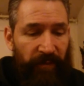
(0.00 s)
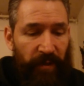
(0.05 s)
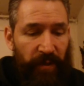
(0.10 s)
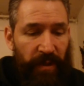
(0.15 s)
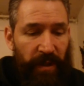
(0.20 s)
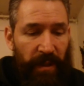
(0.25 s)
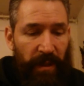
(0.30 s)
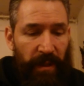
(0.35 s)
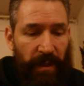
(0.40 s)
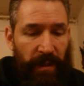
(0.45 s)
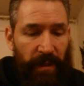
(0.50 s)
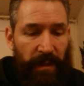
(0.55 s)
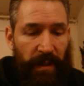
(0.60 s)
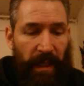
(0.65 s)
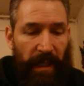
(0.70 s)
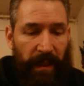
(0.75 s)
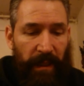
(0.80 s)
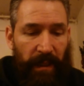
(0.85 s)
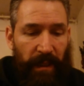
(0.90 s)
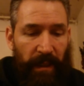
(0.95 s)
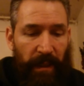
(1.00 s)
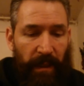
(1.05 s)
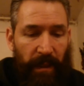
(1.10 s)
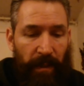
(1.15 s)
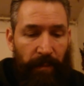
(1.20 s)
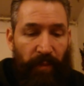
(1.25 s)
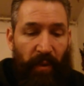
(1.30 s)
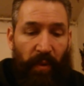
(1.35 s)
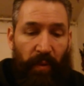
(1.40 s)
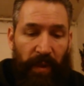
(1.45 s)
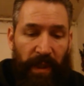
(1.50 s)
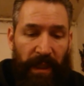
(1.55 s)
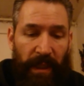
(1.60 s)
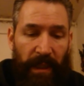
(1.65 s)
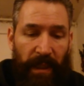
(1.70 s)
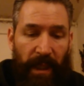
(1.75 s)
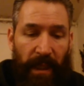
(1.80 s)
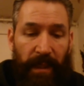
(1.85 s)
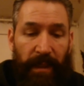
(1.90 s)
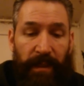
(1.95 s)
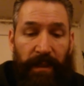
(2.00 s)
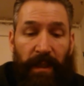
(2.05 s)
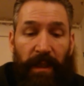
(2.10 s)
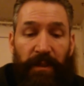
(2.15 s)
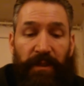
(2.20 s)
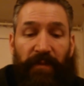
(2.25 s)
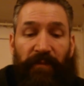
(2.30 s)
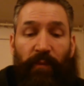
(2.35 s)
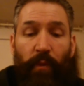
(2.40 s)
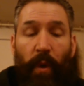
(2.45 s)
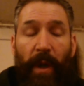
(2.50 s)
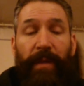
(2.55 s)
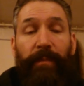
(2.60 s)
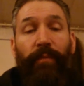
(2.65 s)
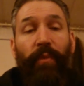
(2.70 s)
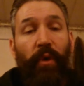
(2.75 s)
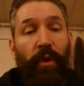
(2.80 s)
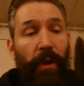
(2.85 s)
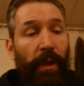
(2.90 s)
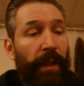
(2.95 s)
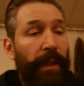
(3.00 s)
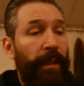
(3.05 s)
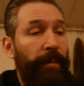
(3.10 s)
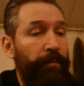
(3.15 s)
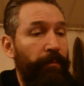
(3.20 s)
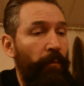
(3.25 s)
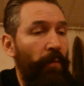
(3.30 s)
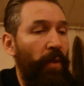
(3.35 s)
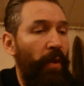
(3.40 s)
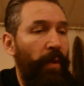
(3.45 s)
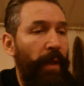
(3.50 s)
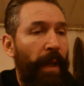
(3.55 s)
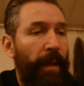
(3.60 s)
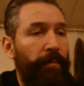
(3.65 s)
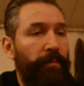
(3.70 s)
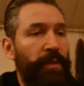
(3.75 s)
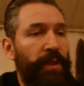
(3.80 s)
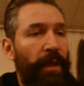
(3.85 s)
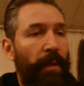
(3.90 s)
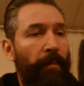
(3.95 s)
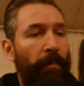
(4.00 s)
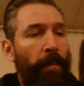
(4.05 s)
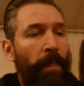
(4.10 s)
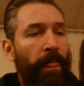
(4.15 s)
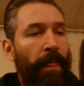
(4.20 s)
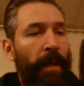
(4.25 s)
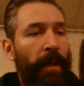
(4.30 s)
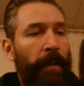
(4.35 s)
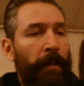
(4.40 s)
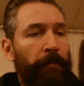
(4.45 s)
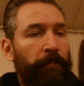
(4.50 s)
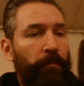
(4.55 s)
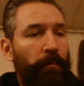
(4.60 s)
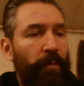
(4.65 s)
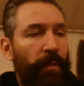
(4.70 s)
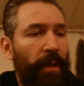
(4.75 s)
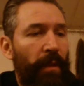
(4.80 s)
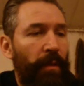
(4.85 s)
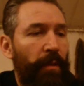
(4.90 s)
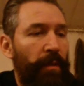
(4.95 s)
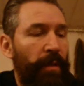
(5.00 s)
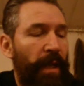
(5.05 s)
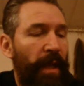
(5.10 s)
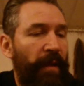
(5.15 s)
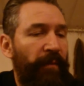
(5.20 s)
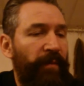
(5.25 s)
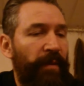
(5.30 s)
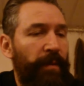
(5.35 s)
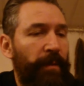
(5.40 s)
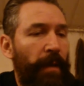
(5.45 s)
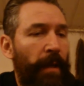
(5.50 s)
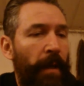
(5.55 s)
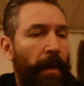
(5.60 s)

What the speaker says: Virginias, Latakia, Perique, and a touch of white burley. Okay, so there you have it.